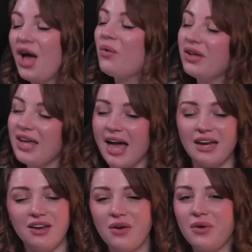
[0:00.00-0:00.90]
Well, yeah. And
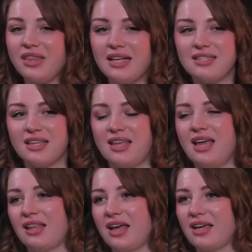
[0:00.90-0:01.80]
you know what? That's the
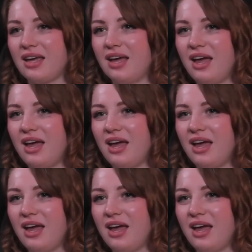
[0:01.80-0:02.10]
thing. Like,